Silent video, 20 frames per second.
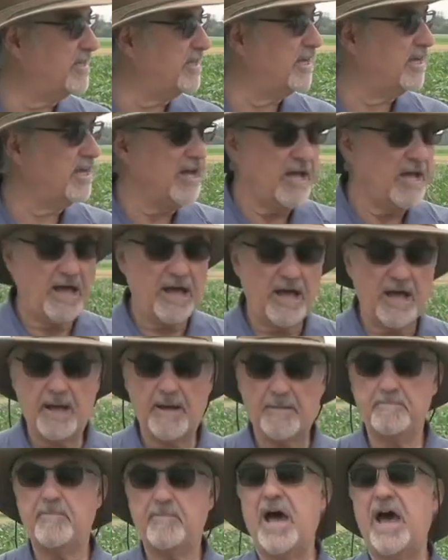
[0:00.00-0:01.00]
uh,
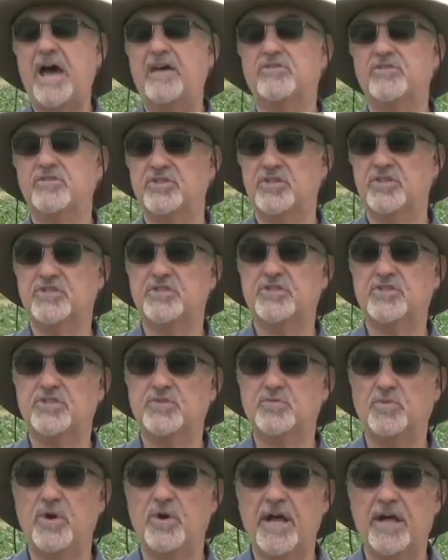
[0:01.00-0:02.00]
um, pathogens
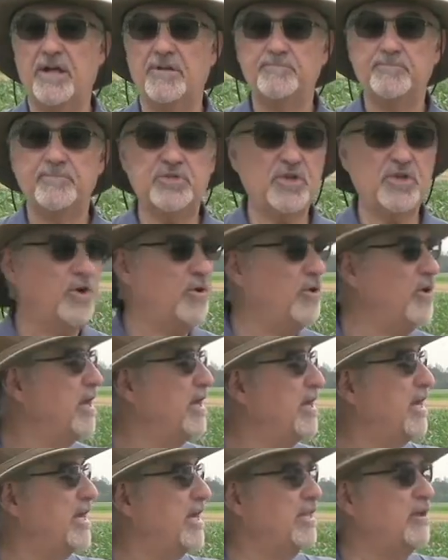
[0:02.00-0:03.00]
as well. So,
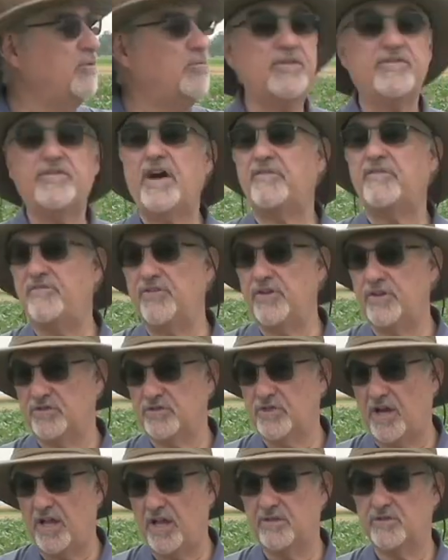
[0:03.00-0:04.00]
and then we've got field
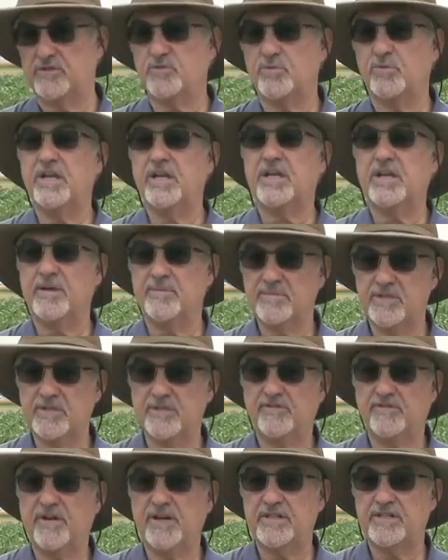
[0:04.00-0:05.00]
tolerance when it comes
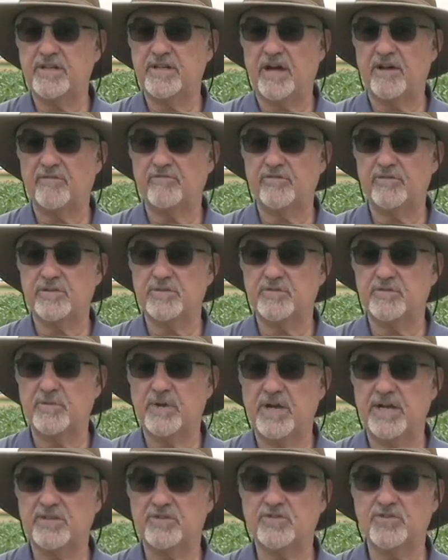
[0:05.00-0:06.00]
to Phytophthora as
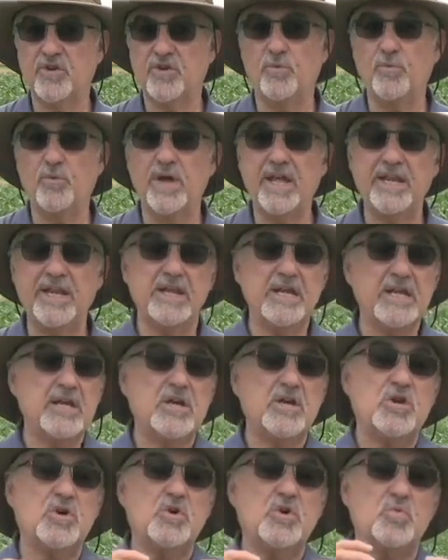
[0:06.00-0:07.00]
well. So when
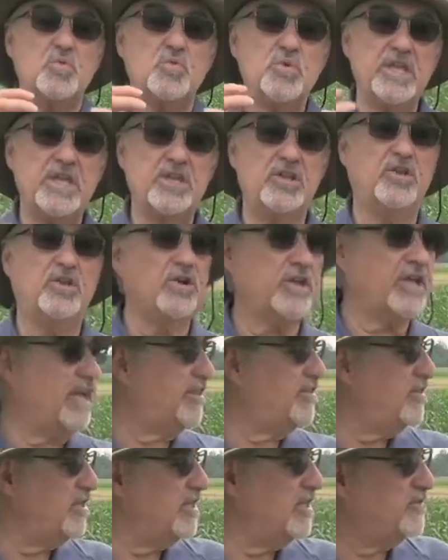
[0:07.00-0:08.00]
we look
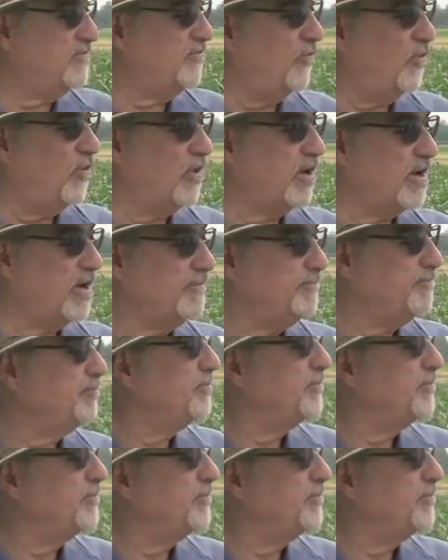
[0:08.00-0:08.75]
at these four,